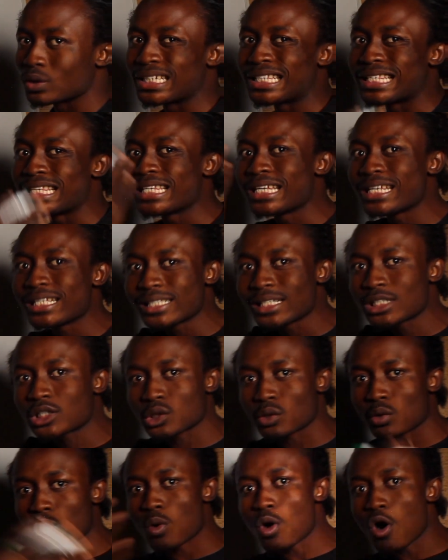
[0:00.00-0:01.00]

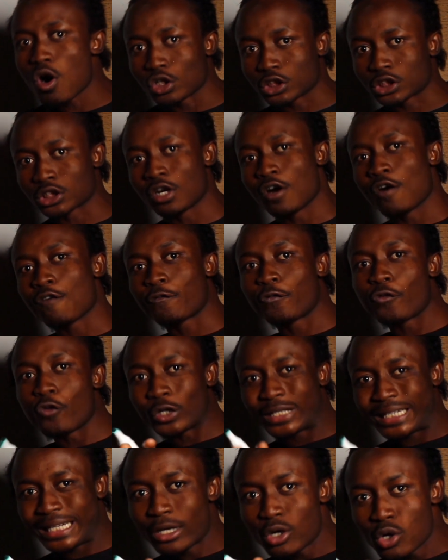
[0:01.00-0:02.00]
releases rewards
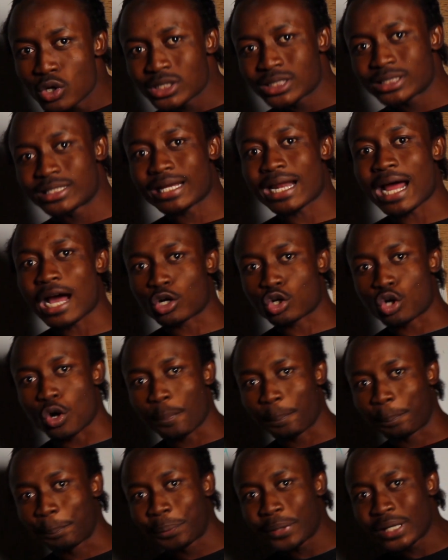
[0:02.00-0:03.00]
for those that are
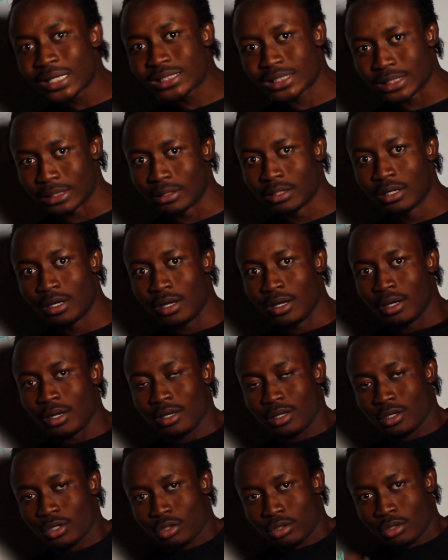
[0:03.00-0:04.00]
competing
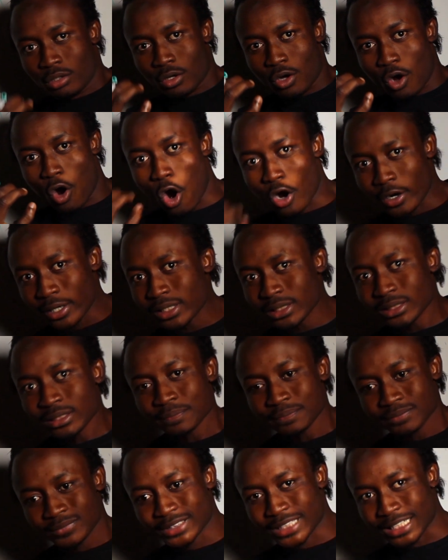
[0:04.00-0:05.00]
on
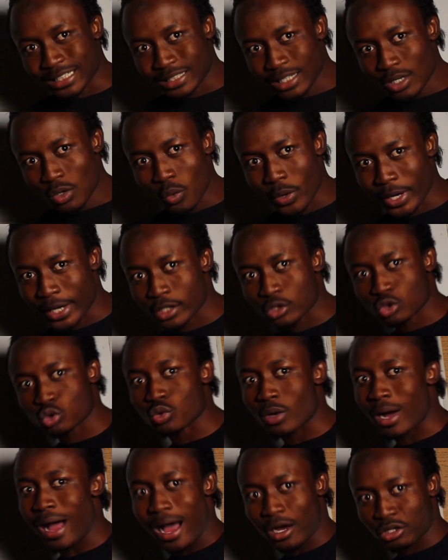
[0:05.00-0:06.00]
the network
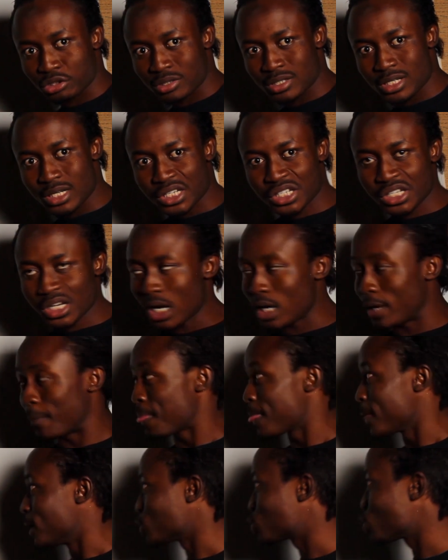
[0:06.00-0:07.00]
to actually share.
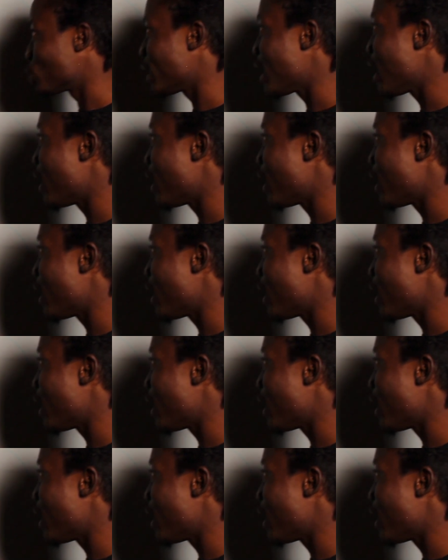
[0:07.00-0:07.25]
So